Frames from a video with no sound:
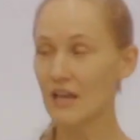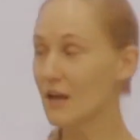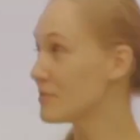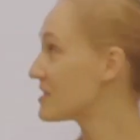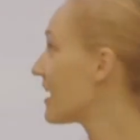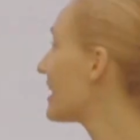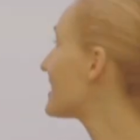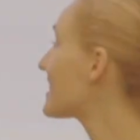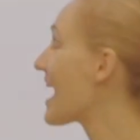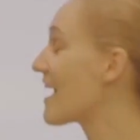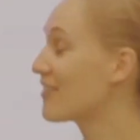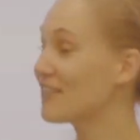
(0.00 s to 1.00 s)
the way China
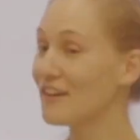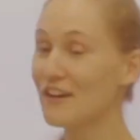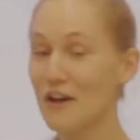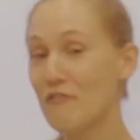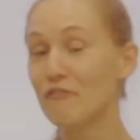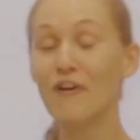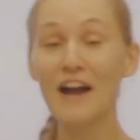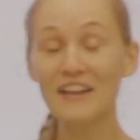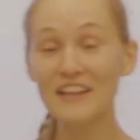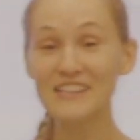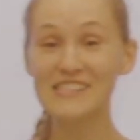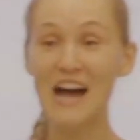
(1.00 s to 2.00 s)
implements
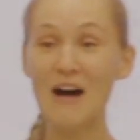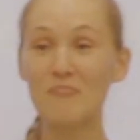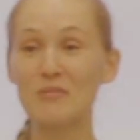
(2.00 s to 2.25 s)
AI.